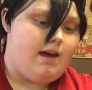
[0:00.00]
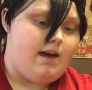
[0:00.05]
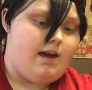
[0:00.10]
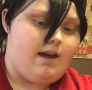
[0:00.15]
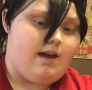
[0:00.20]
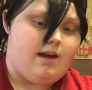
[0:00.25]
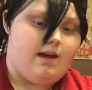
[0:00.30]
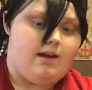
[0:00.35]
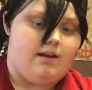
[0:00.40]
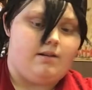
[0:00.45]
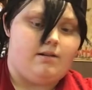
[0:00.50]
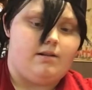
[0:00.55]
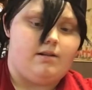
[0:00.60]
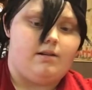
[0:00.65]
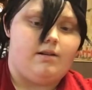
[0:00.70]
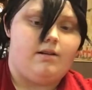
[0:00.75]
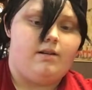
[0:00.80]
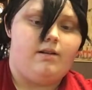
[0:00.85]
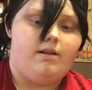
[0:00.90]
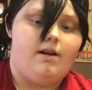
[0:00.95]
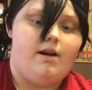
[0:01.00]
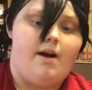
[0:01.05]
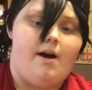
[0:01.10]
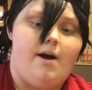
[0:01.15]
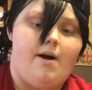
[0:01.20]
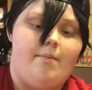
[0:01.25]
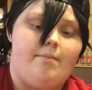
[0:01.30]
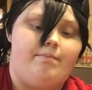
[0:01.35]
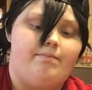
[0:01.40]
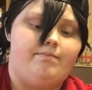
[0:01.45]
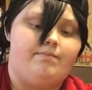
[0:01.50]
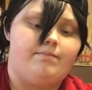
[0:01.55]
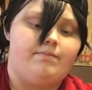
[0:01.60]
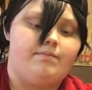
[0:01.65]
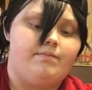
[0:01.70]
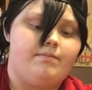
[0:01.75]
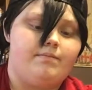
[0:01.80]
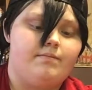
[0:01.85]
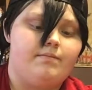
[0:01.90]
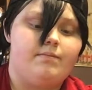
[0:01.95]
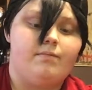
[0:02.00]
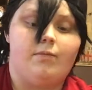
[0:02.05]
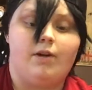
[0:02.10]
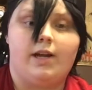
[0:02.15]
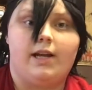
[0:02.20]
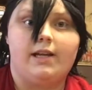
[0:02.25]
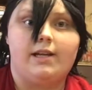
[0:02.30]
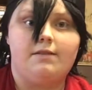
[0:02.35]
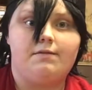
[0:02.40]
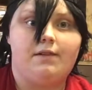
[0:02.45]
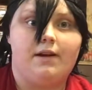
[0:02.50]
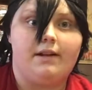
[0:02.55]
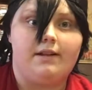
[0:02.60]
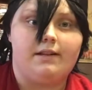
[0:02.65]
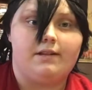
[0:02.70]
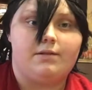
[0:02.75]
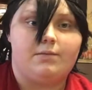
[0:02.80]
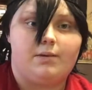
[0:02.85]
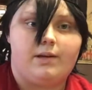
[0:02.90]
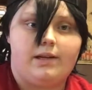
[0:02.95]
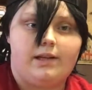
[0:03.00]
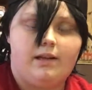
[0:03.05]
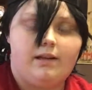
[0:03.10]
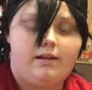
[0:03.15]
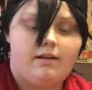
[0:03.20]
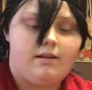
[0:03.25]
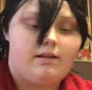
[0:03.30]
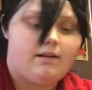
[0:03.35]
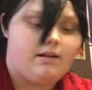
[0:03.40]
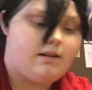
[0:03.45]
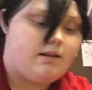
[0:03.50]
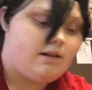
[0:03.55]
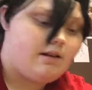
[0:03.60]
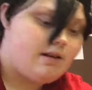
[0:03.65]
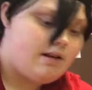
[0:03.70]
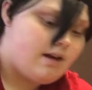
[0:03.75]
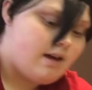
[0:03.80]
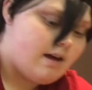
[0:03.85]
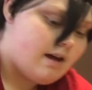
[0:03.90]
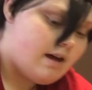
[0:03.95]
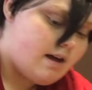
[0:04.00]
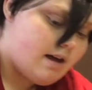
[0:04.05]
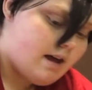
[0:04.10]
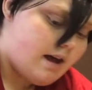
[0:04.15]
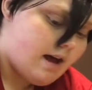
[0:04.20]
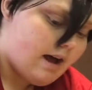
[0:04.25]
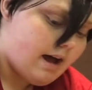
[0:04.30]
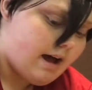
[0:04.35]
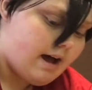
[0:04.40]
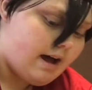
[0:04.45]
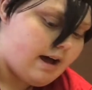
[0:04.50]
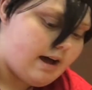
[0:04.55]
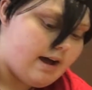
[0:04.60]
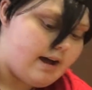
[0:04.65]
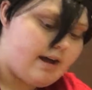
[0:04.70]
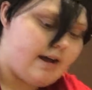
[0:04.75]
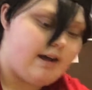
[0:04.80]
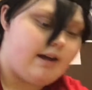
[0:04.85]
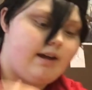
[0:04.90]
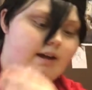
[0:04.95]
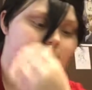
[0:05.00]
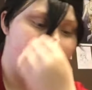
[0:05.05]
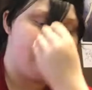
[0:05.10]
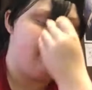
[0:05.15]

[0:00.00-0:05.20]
and um, when I did find this wig, I